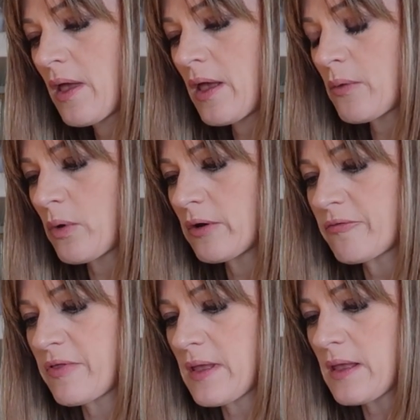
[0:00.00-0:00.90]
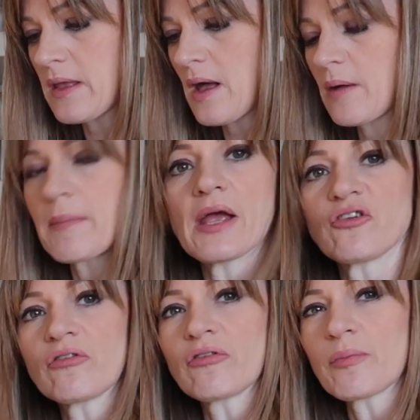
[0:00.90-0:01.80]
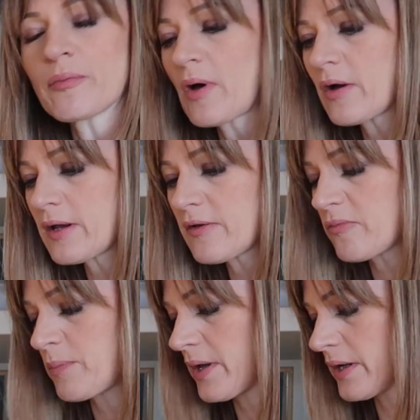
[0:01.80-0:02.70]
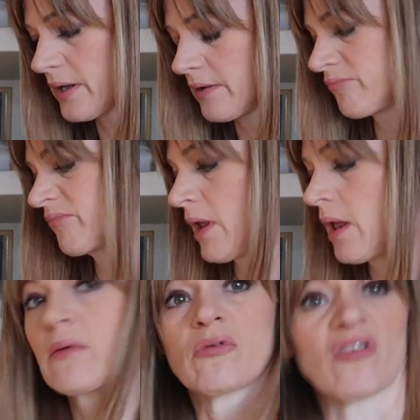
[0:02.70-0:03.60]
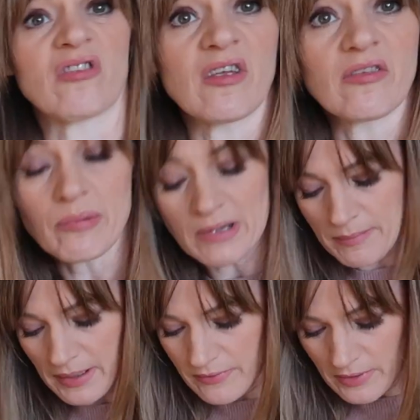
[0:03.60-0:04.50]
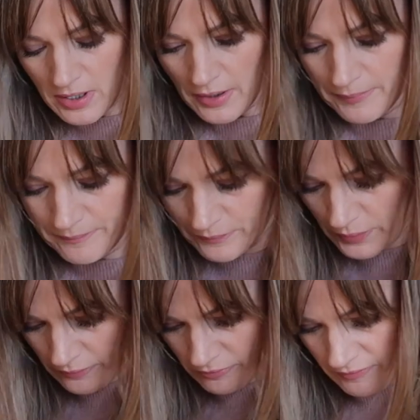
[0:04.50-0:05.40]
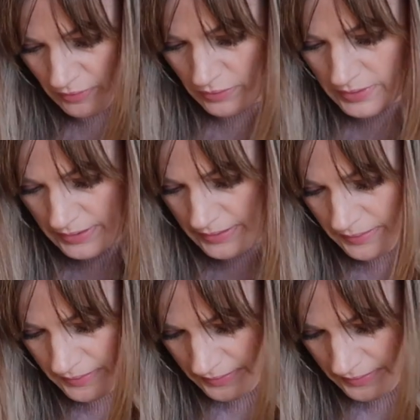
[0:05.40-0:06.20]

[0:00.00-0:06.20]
in one of the Asian supermarkets, but it's just easier bringing it back in the car. What else have I got in here?